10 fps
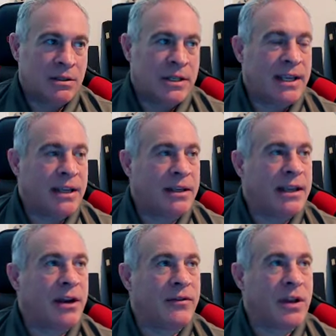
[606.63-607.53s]
taking
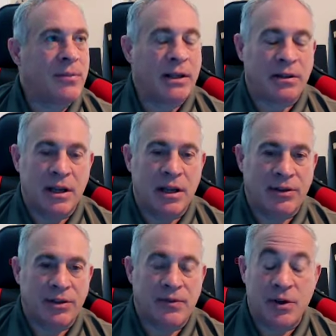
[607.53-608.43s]
care of their mental
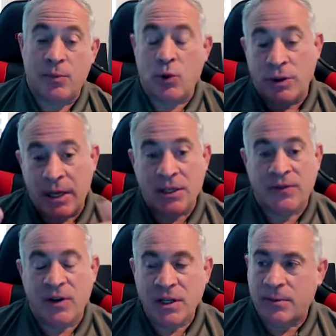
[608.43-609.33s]
health is very important. And it's
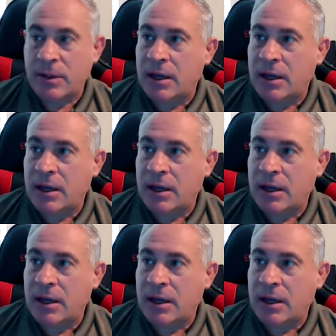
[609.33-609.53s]
funny.